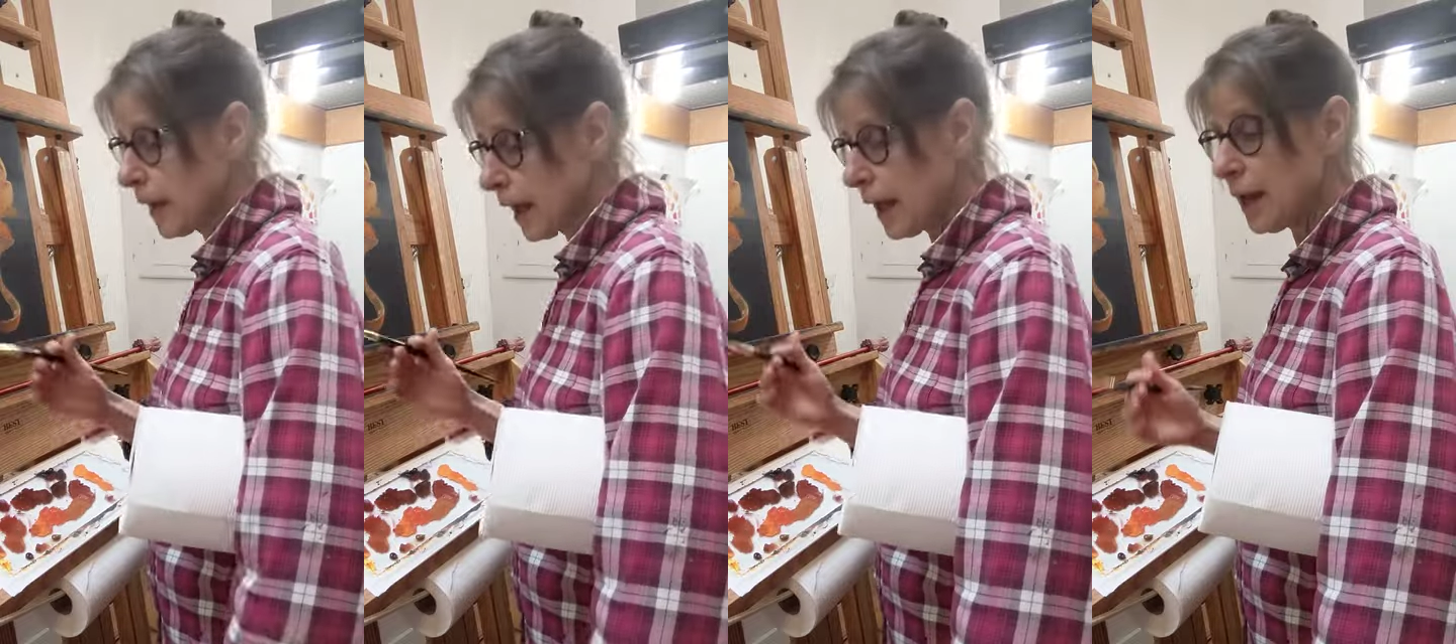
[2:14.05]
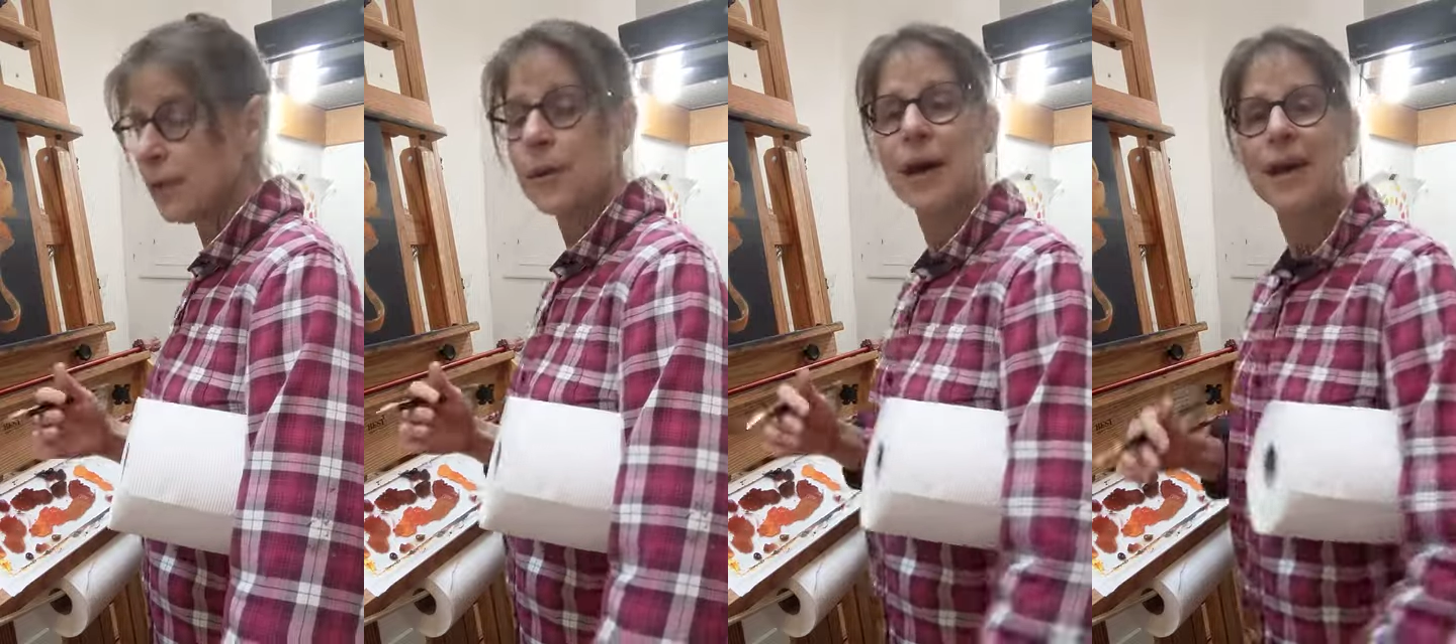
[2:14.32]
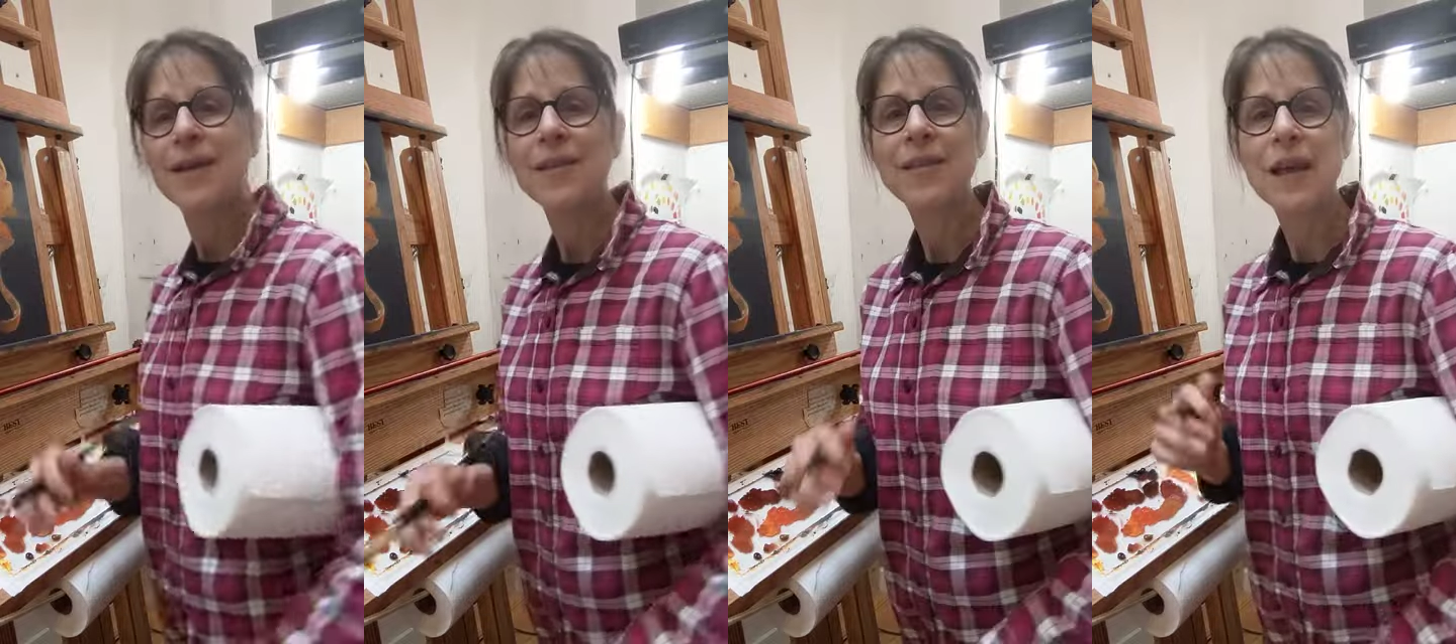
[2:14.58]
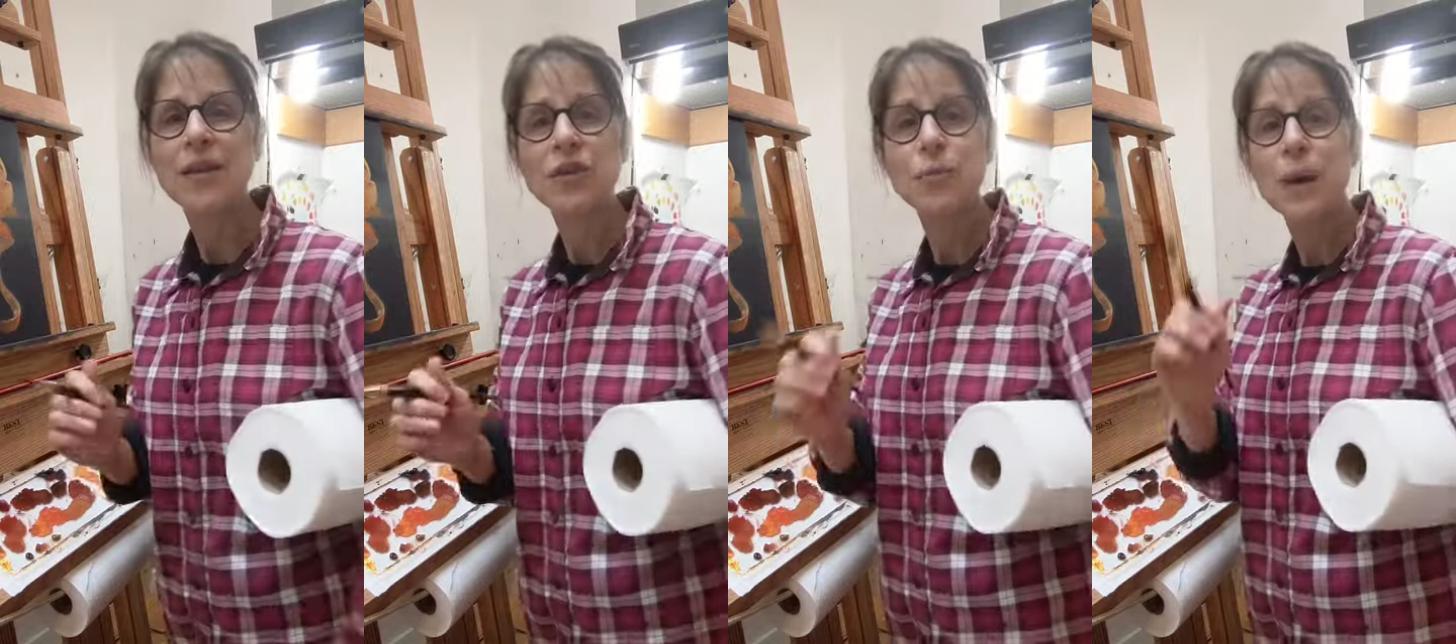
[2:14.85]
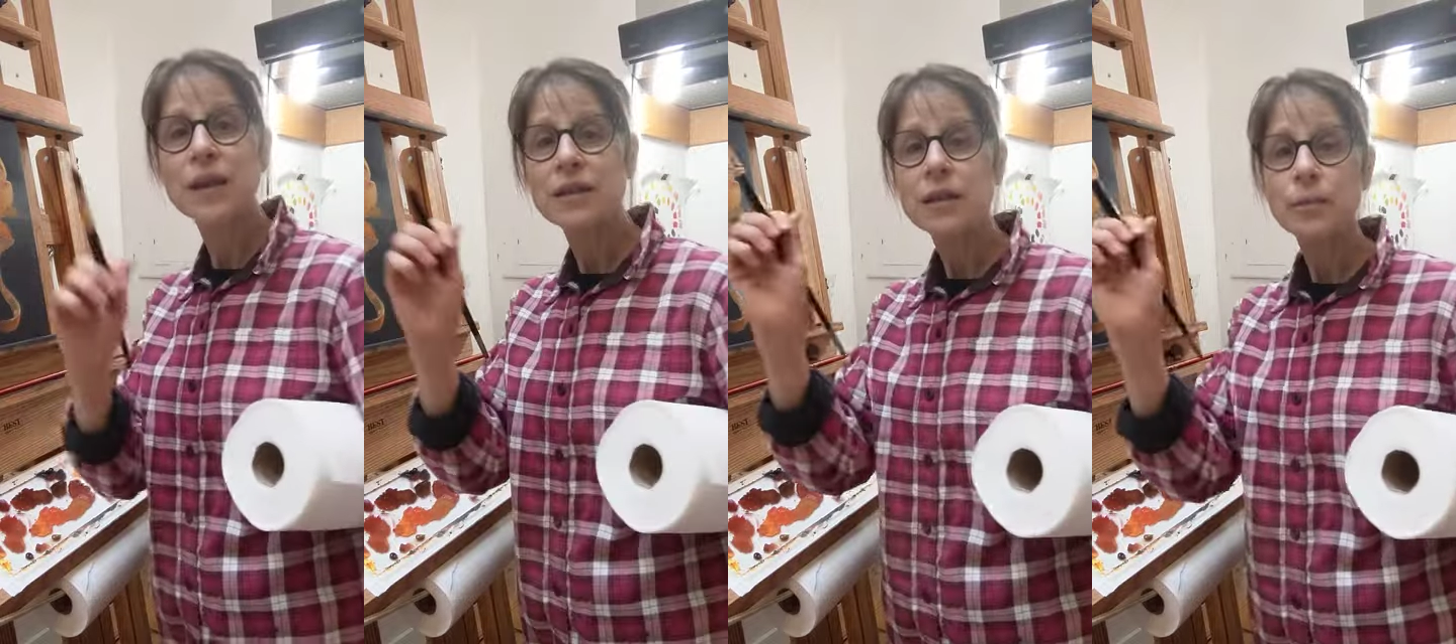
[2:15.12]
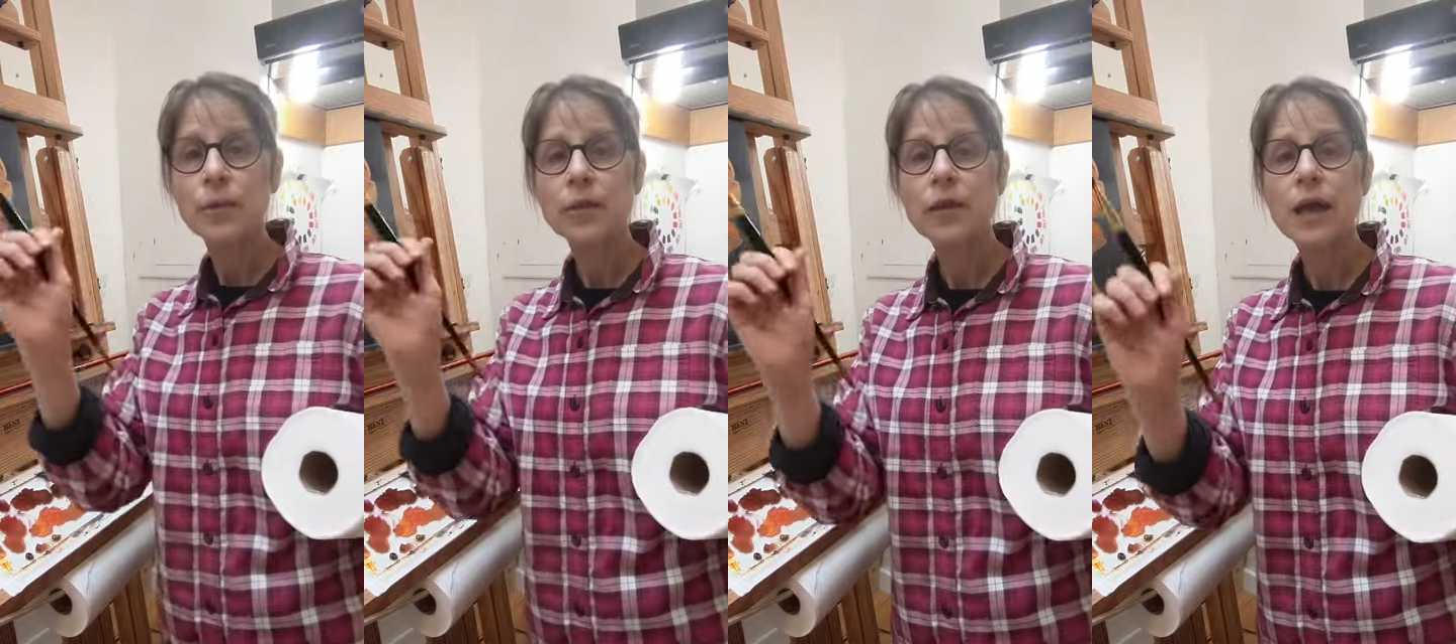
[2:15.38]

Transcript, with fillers: Anyway, that's my tip of the